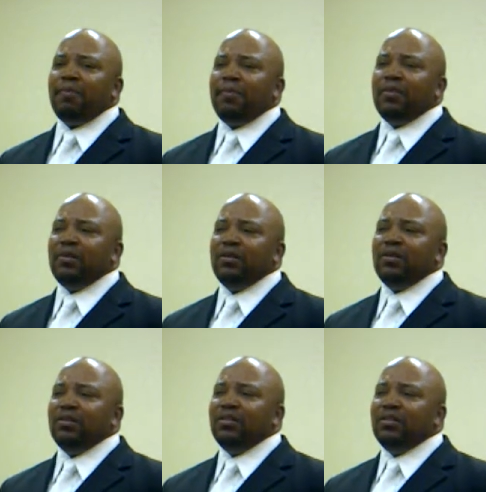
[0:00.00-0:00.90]

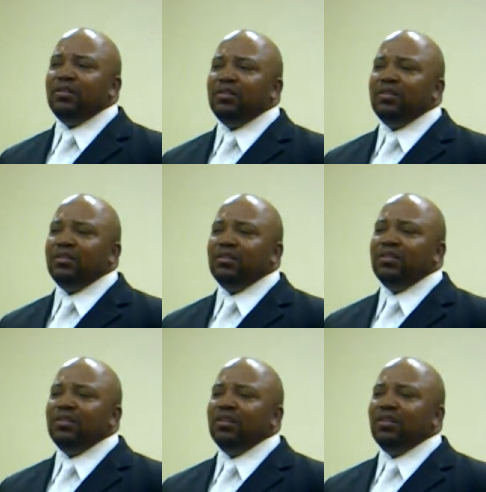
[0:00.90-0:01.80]

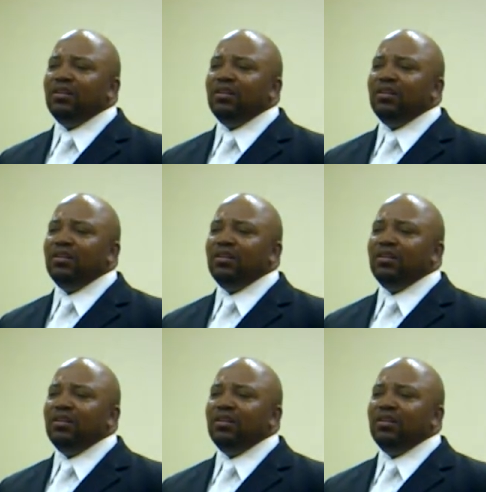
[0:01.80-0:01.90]
(no one is talking)